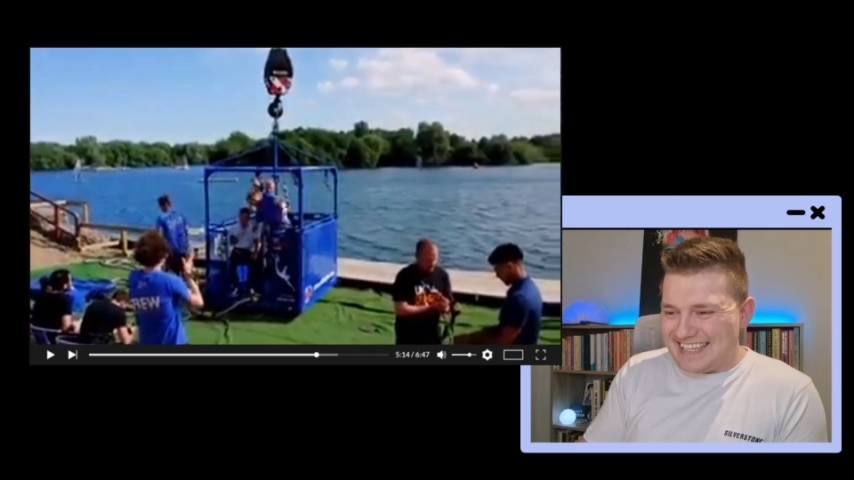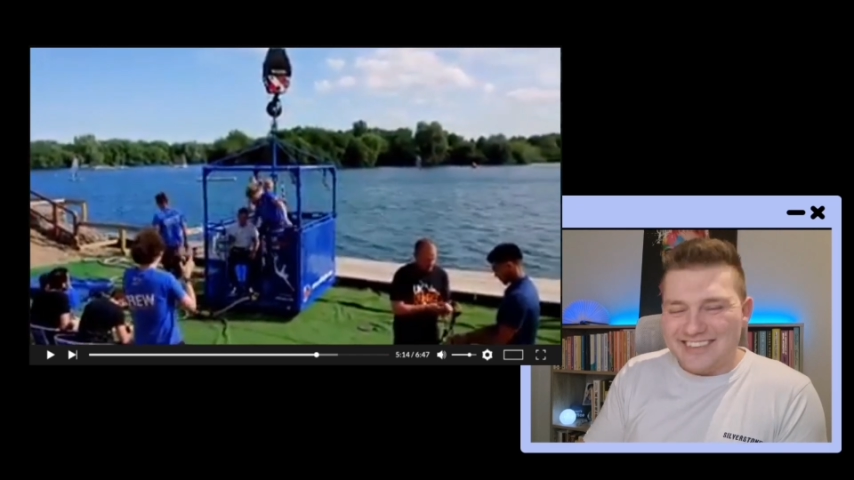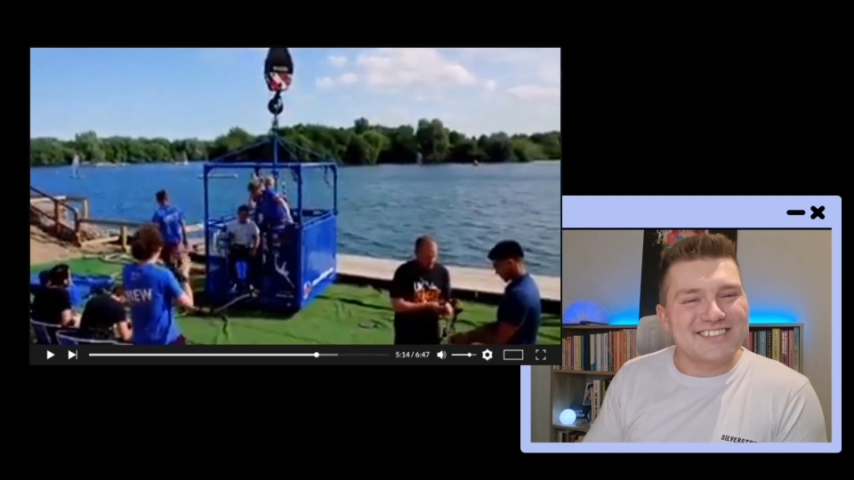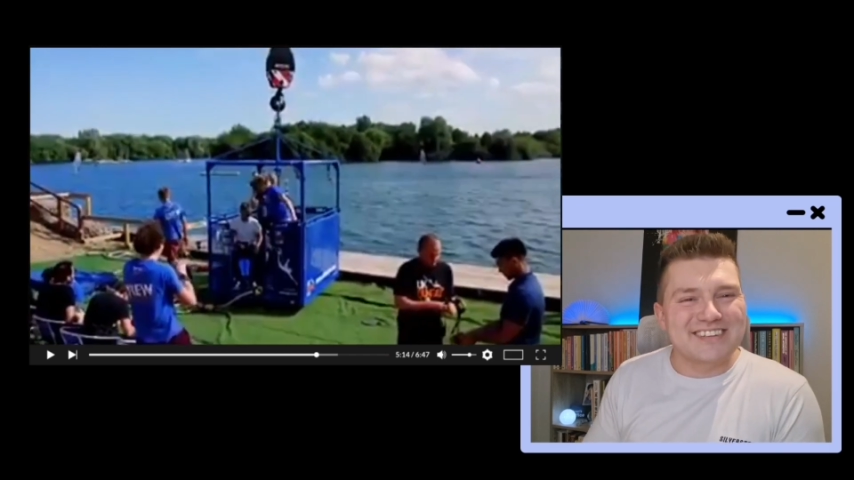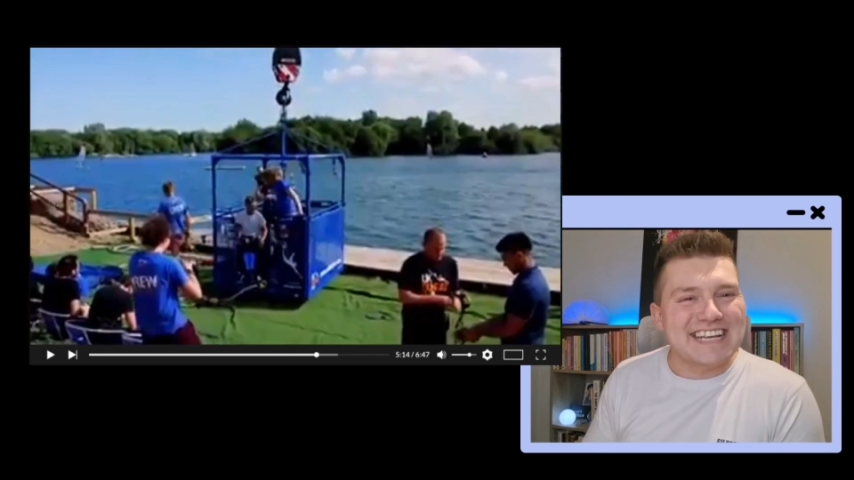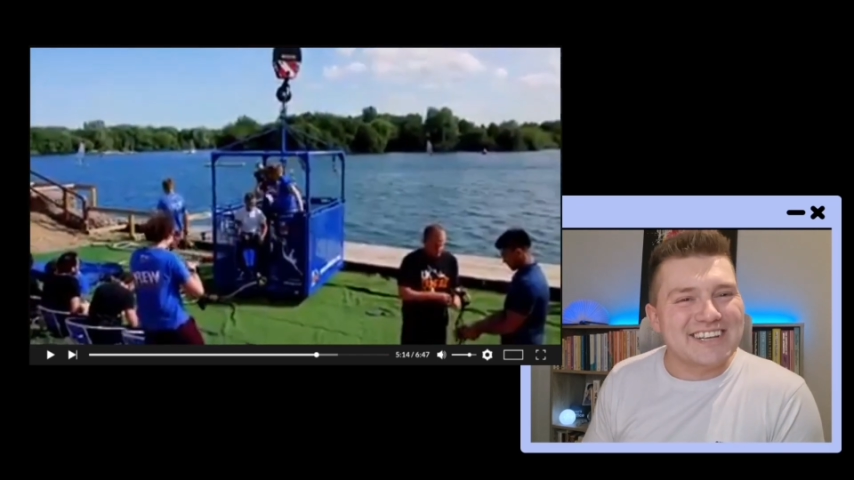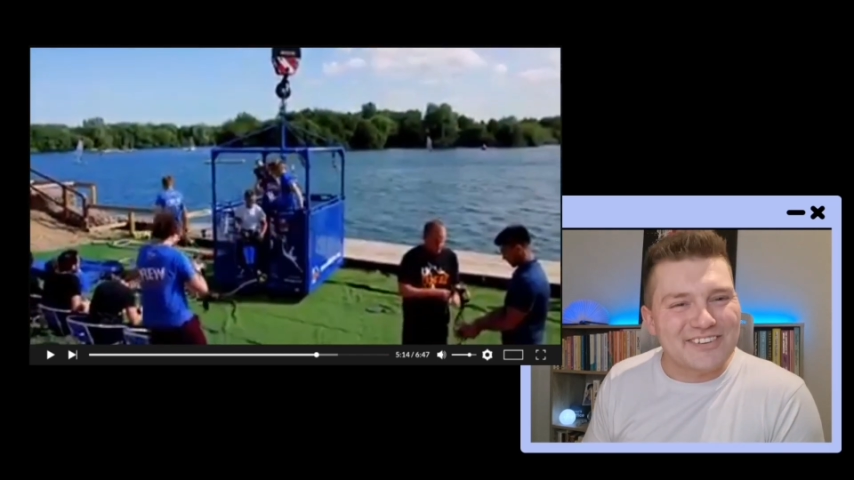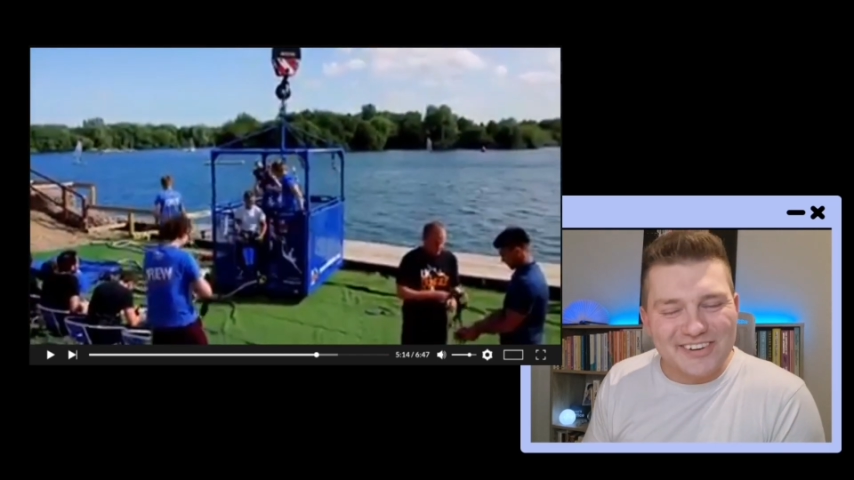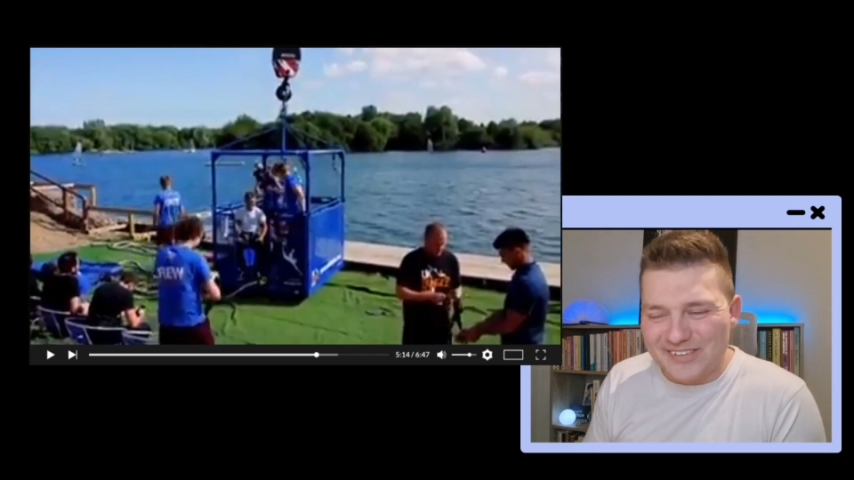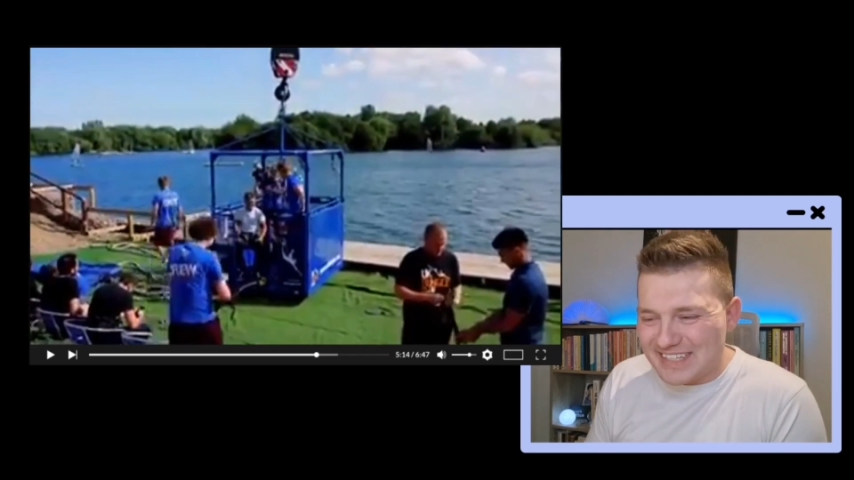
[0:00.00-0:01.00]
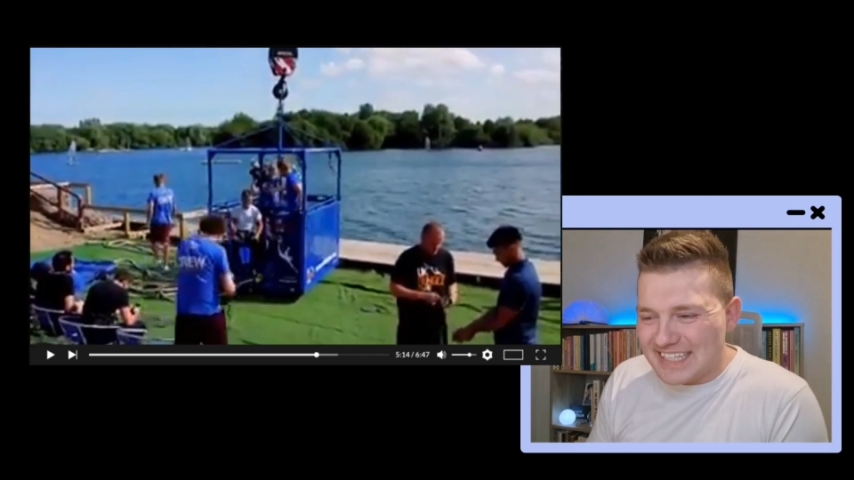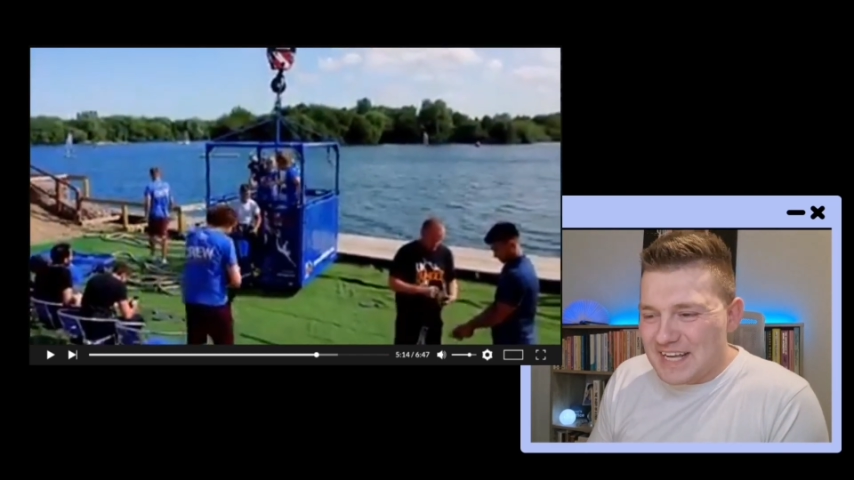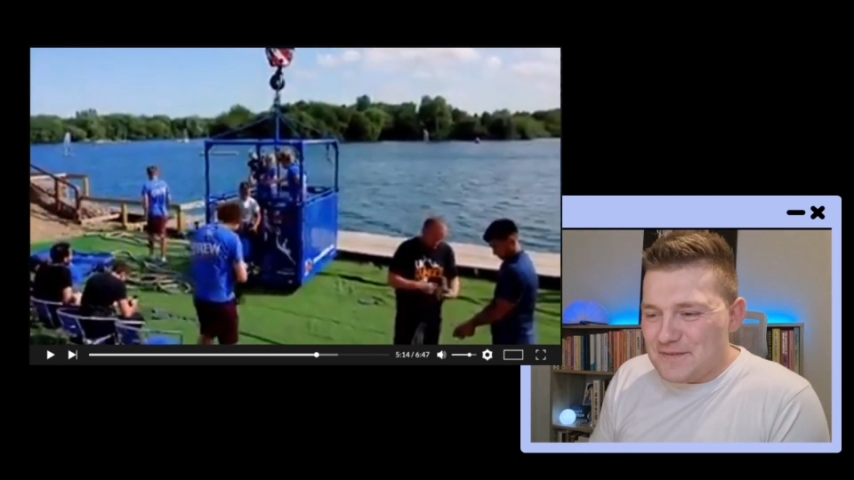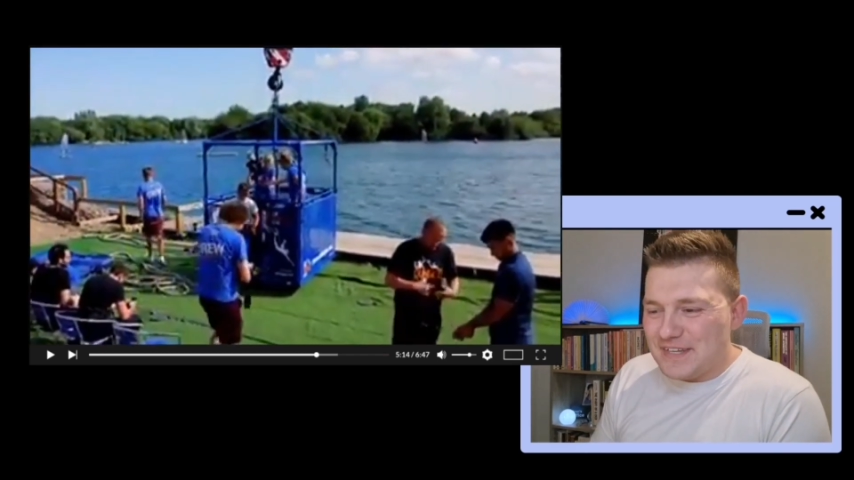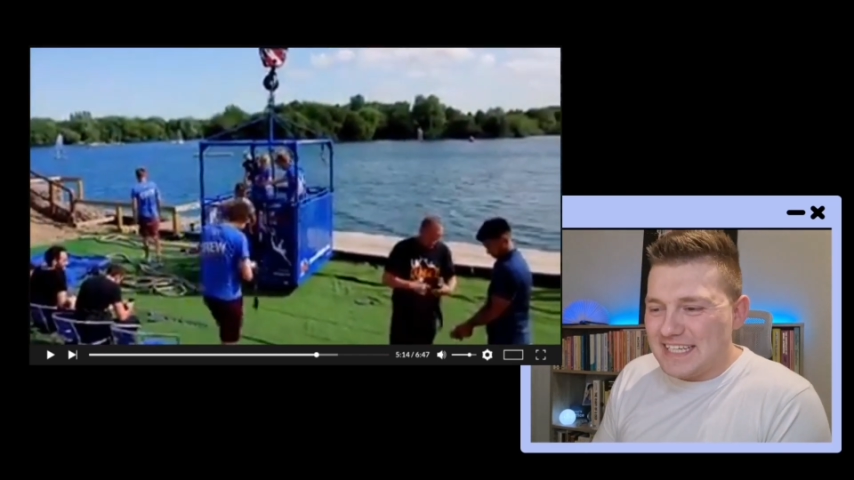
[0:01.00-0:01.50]
was really awkward
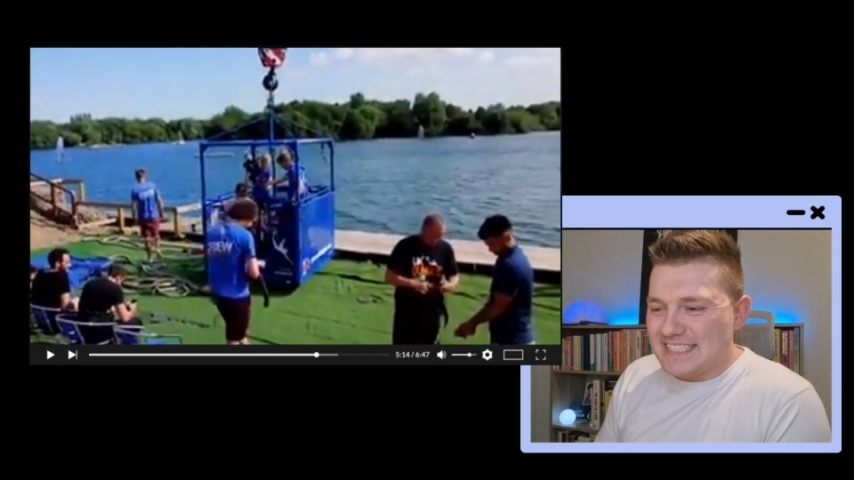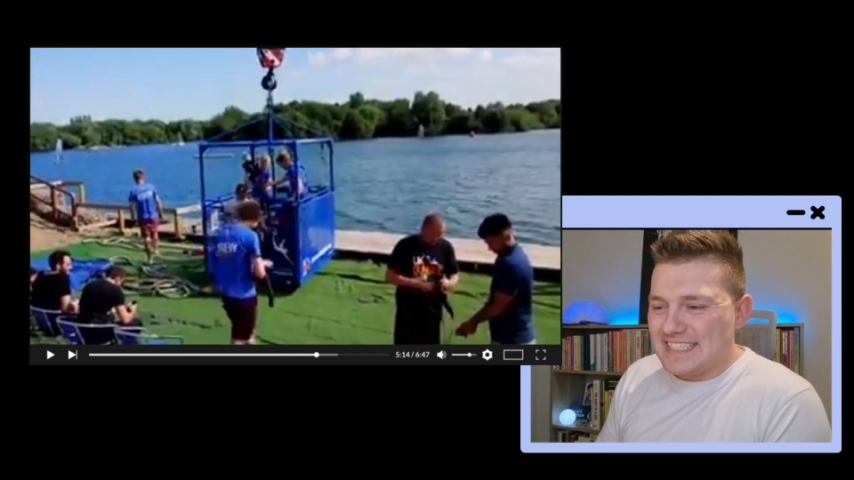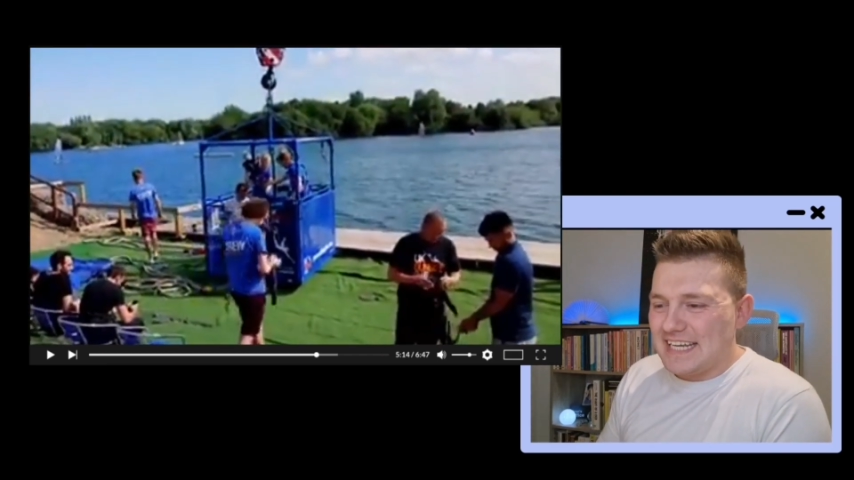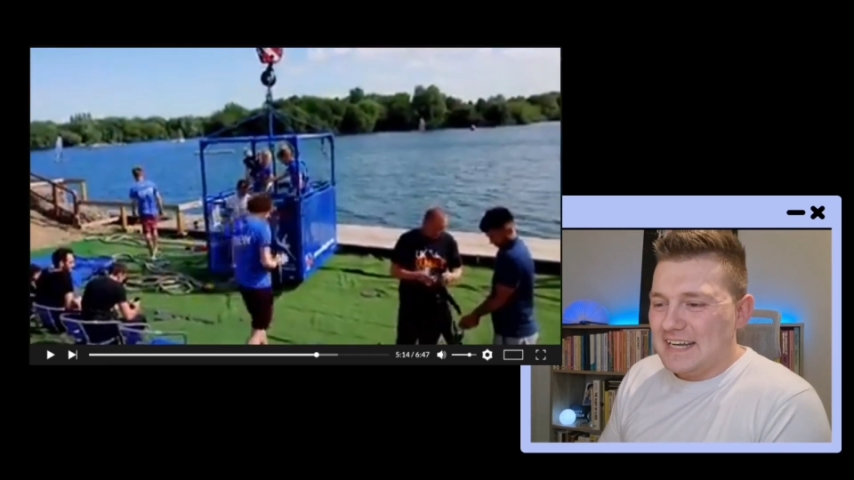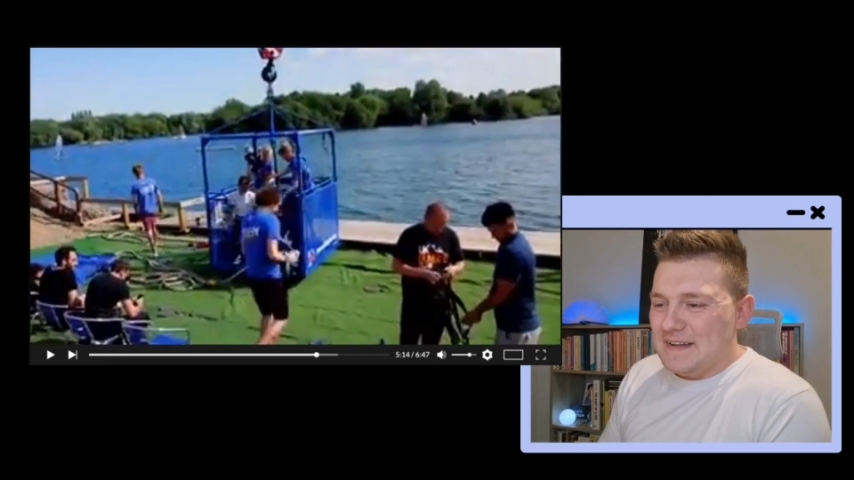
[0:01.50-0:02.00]
because